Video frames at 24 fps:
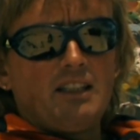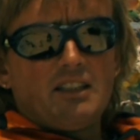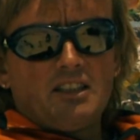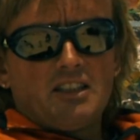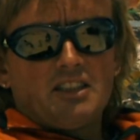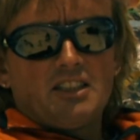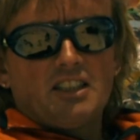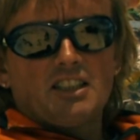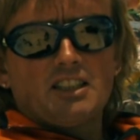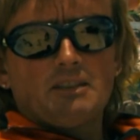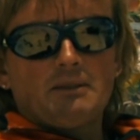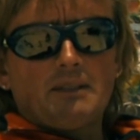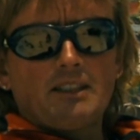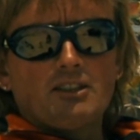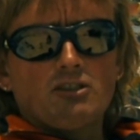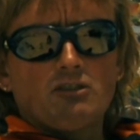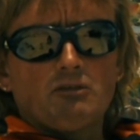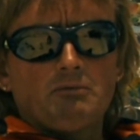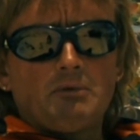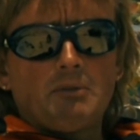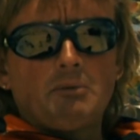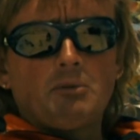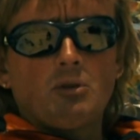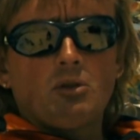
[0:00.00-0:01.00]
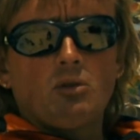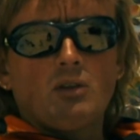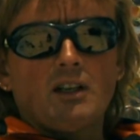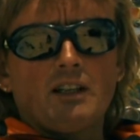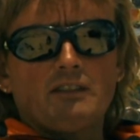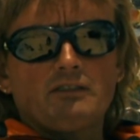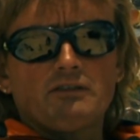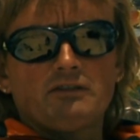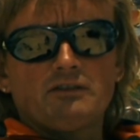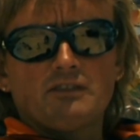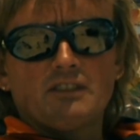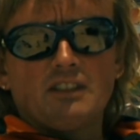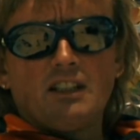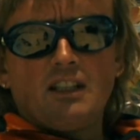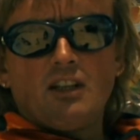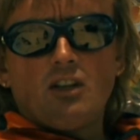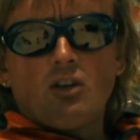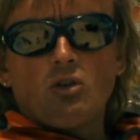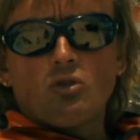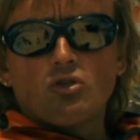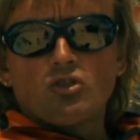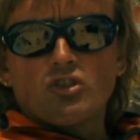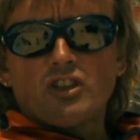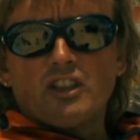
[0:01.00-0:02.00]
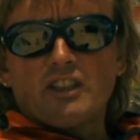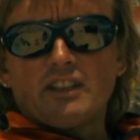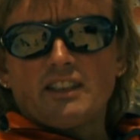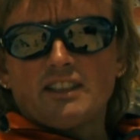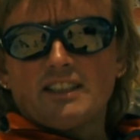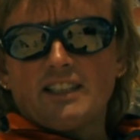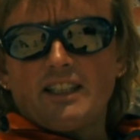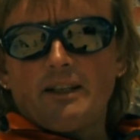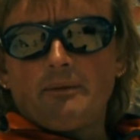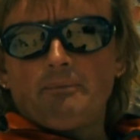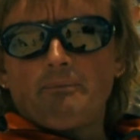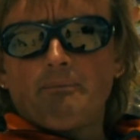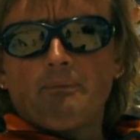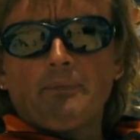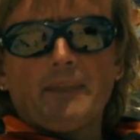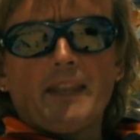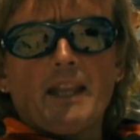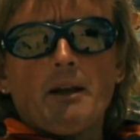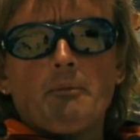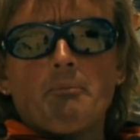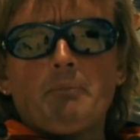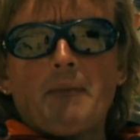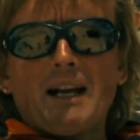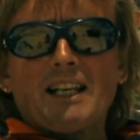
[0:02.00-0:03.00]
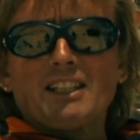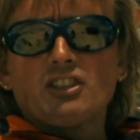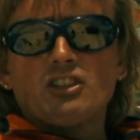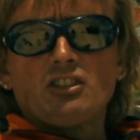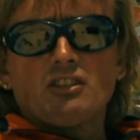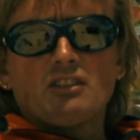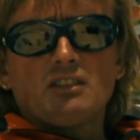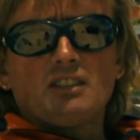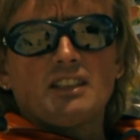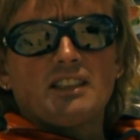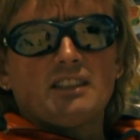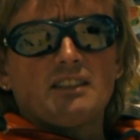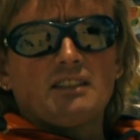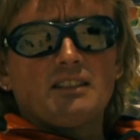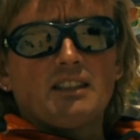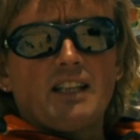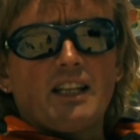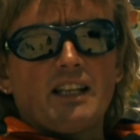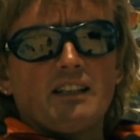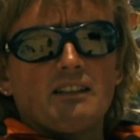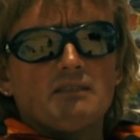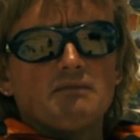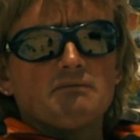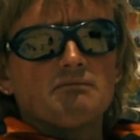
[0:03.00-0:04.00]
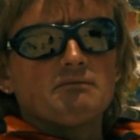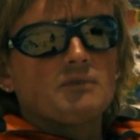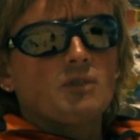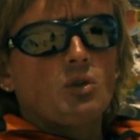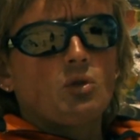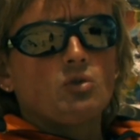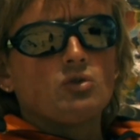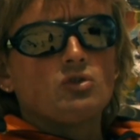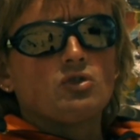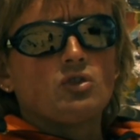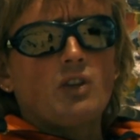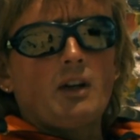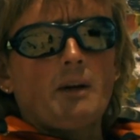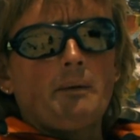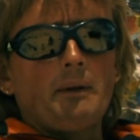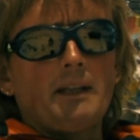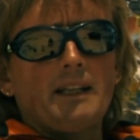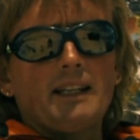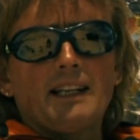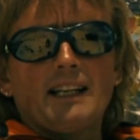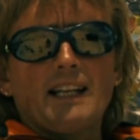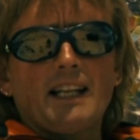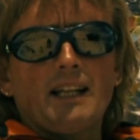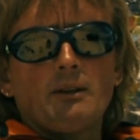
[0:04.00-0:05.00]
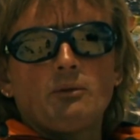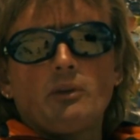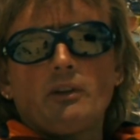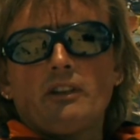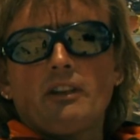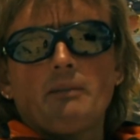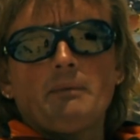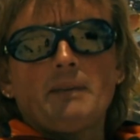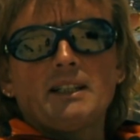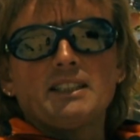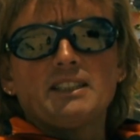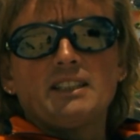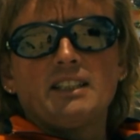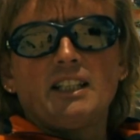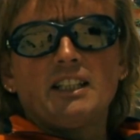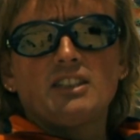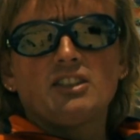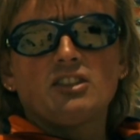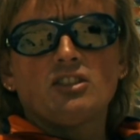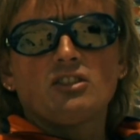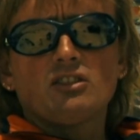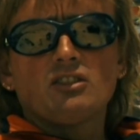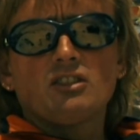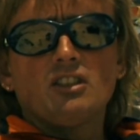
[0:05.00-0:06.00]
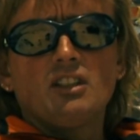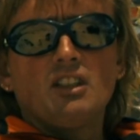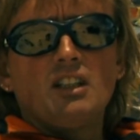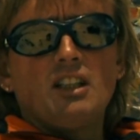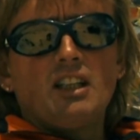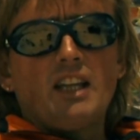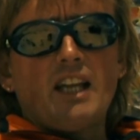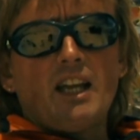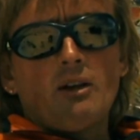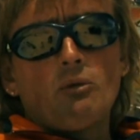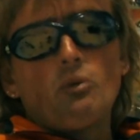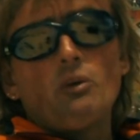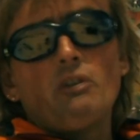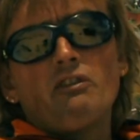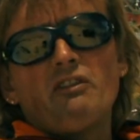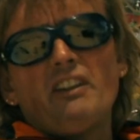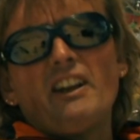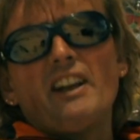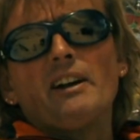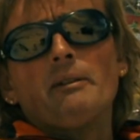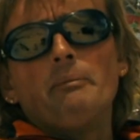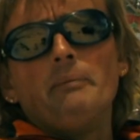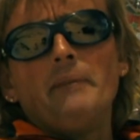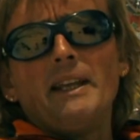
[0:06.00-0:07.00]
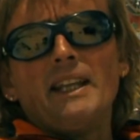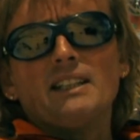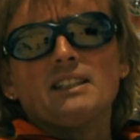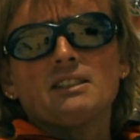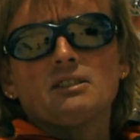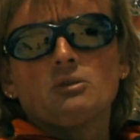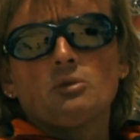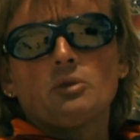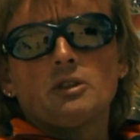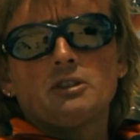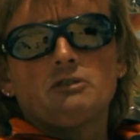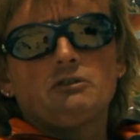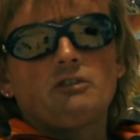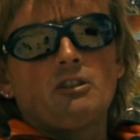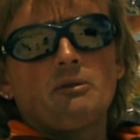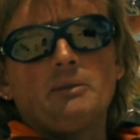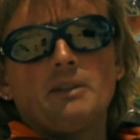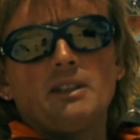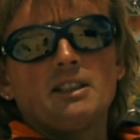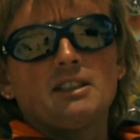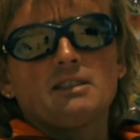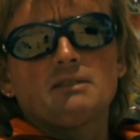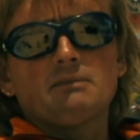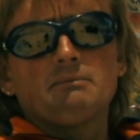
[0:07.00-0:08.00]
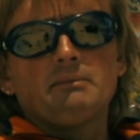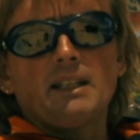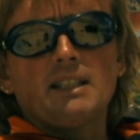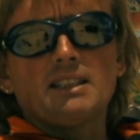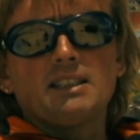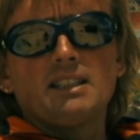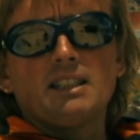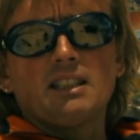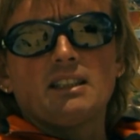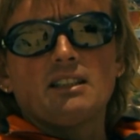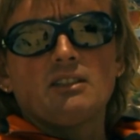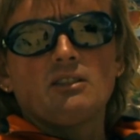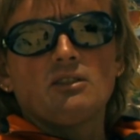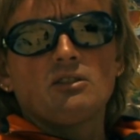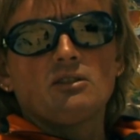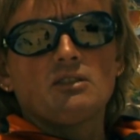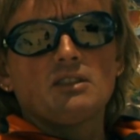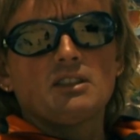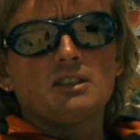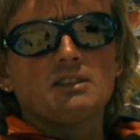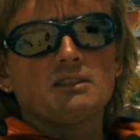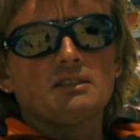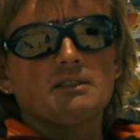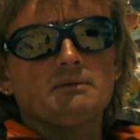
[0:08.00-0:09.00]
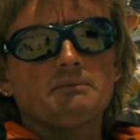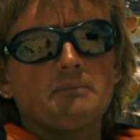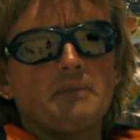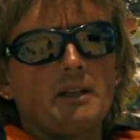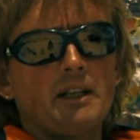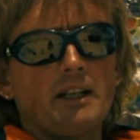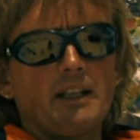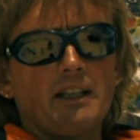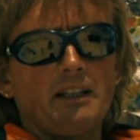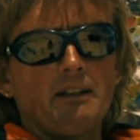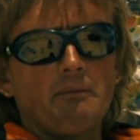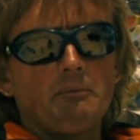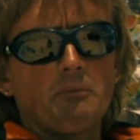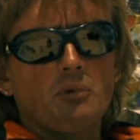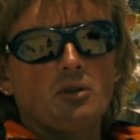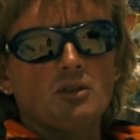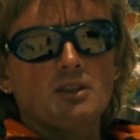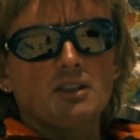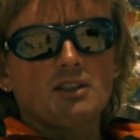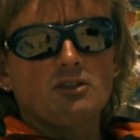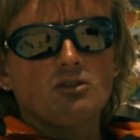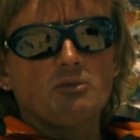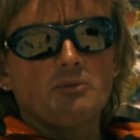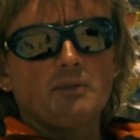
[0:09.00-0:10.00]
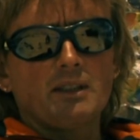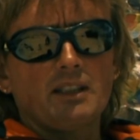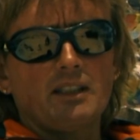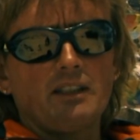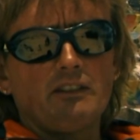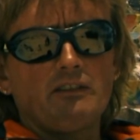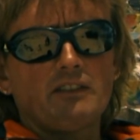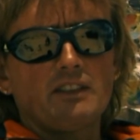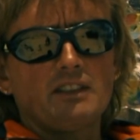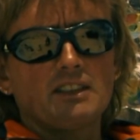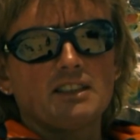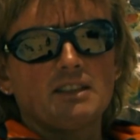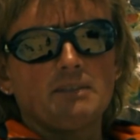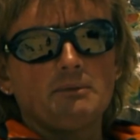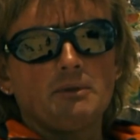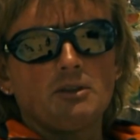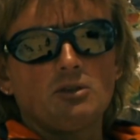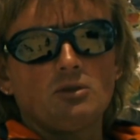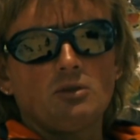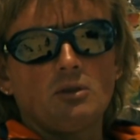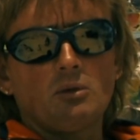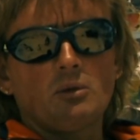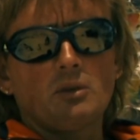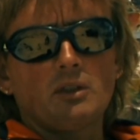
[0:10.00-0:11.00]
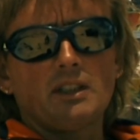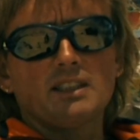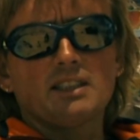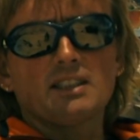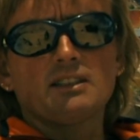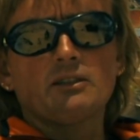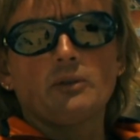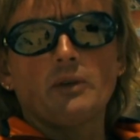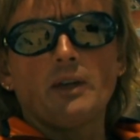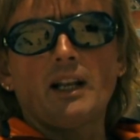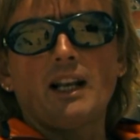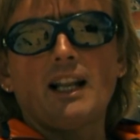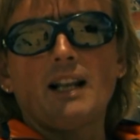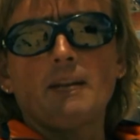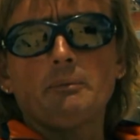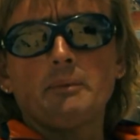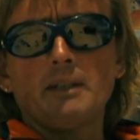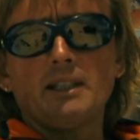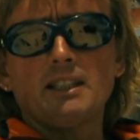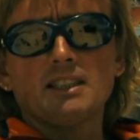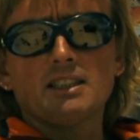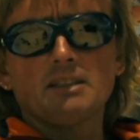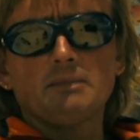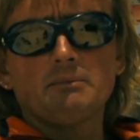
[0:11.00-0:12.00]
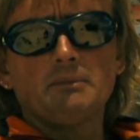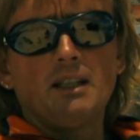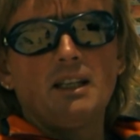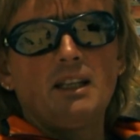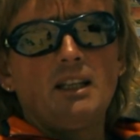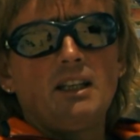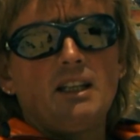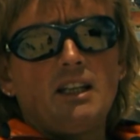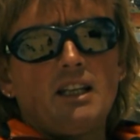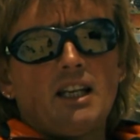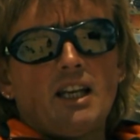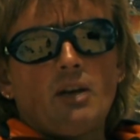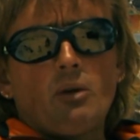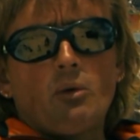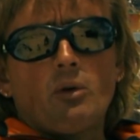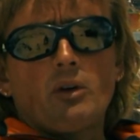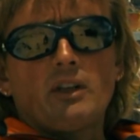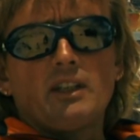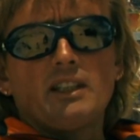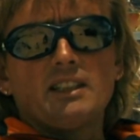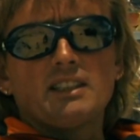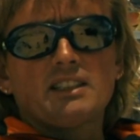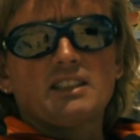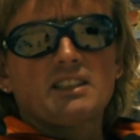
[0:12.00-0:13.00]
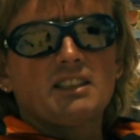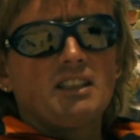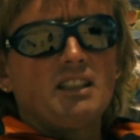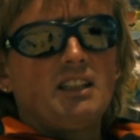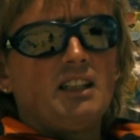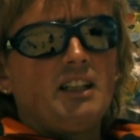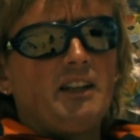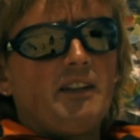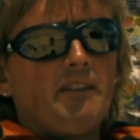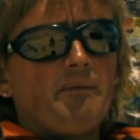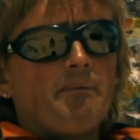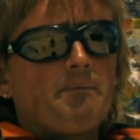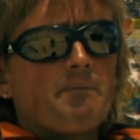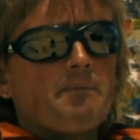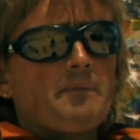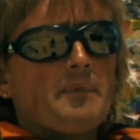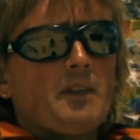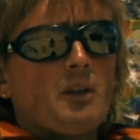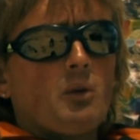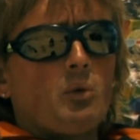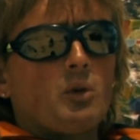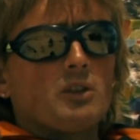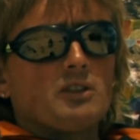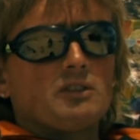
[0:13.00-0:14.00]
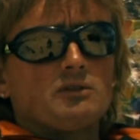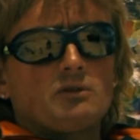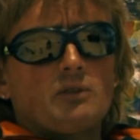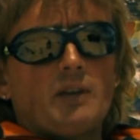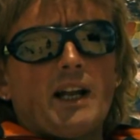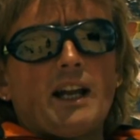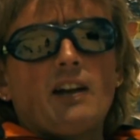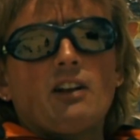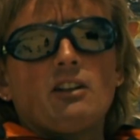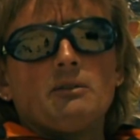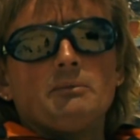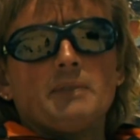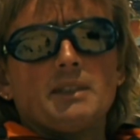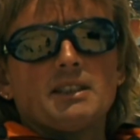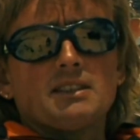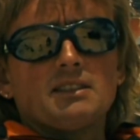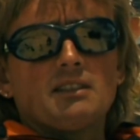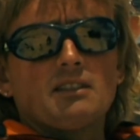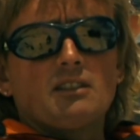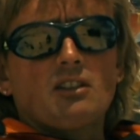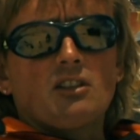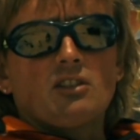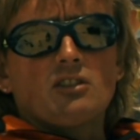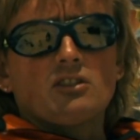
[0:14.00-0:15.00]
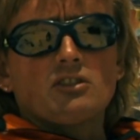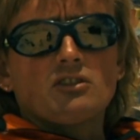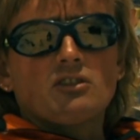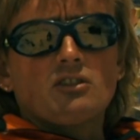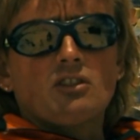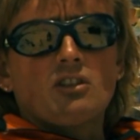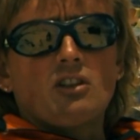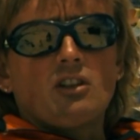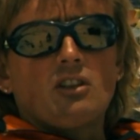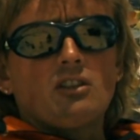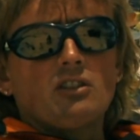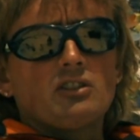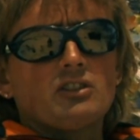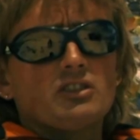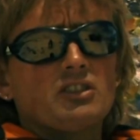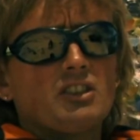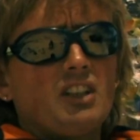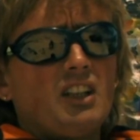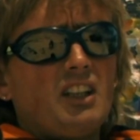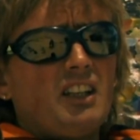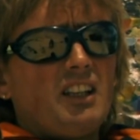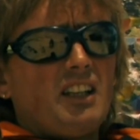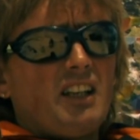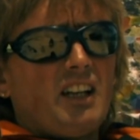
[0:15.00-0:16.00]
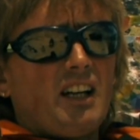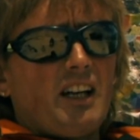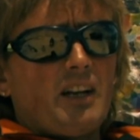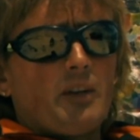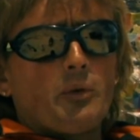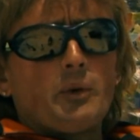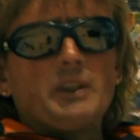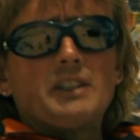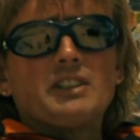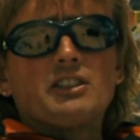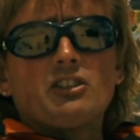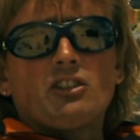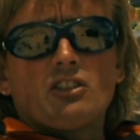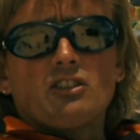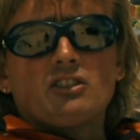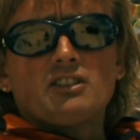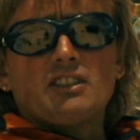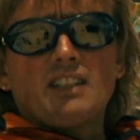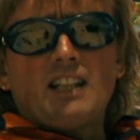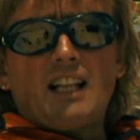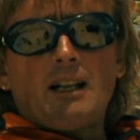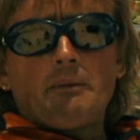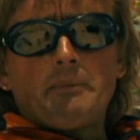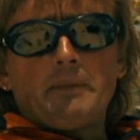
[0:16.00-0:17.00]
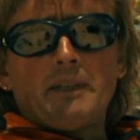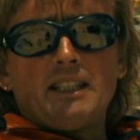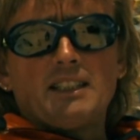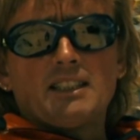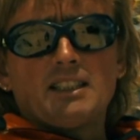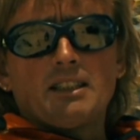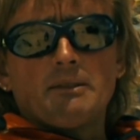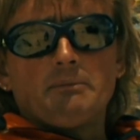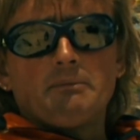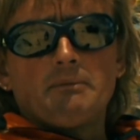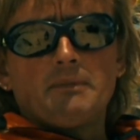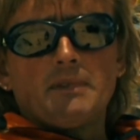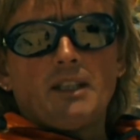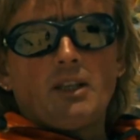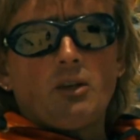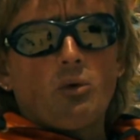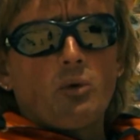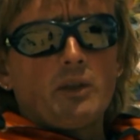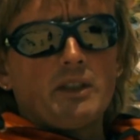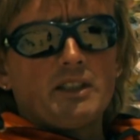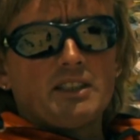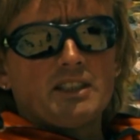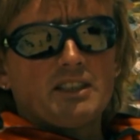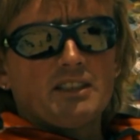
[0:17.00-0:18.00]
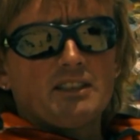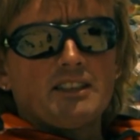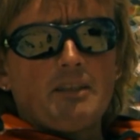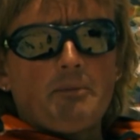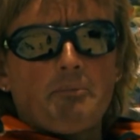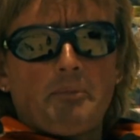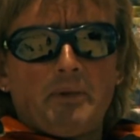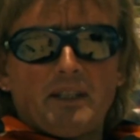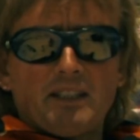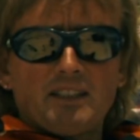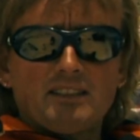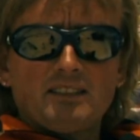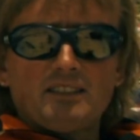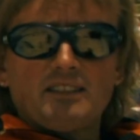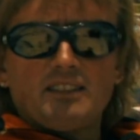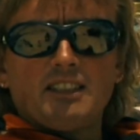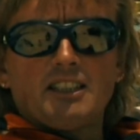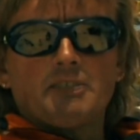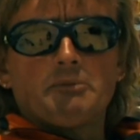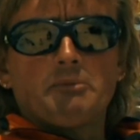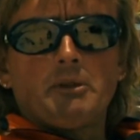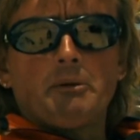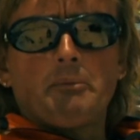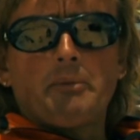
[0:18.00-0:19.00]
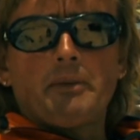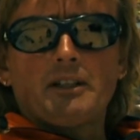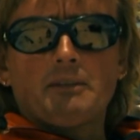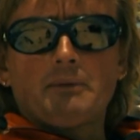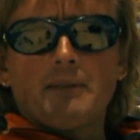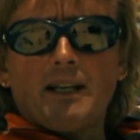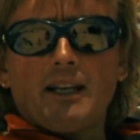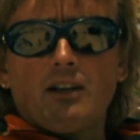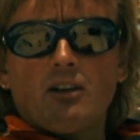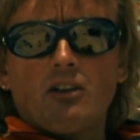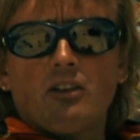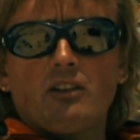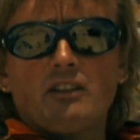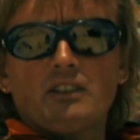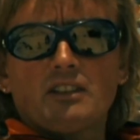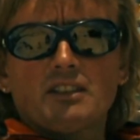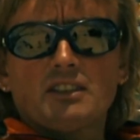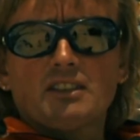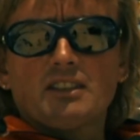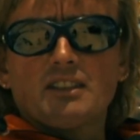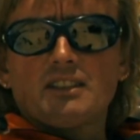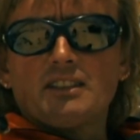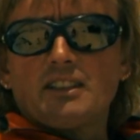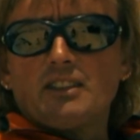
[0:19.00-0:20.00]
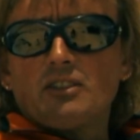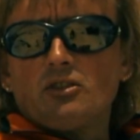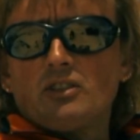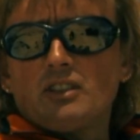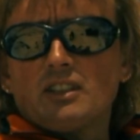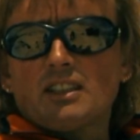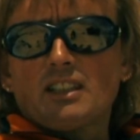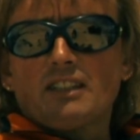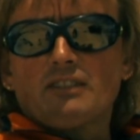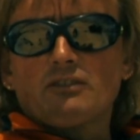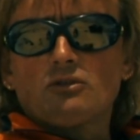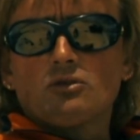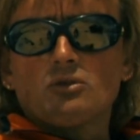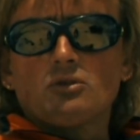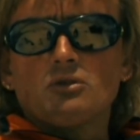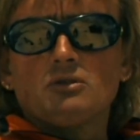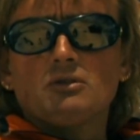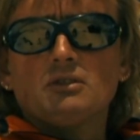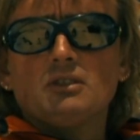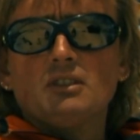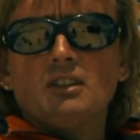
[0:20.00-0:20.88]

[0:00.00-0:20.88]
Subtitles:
It's just a bunch of people who share the same passion and who travel and climb with imagination and with fair means, which for me is basic. You know, it's very important to make the difference in between what is real alpinism and what Reinhold Messner calls resort alpinism, in which the piste is prepared by others and then you just have to